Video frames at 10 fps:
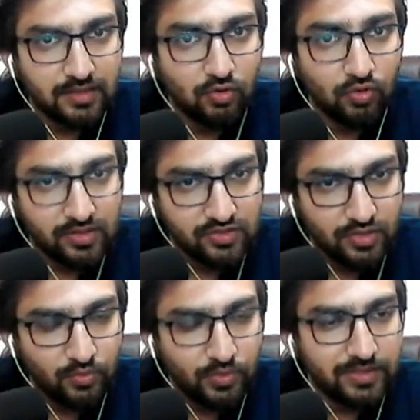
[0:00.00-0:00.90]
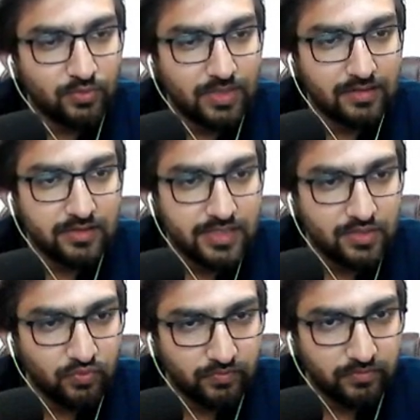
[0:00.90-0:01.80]
The original value and the
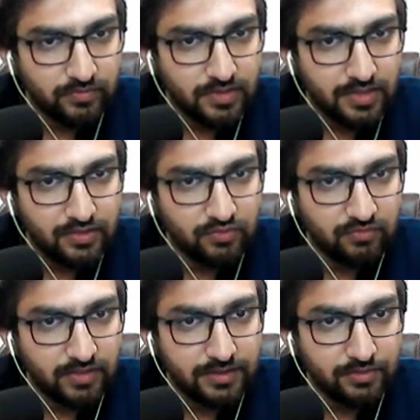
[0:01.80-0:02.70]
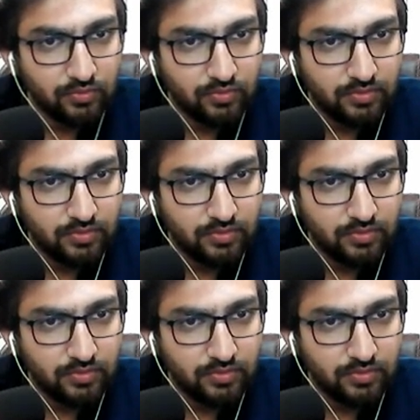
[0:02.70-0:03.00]
new value.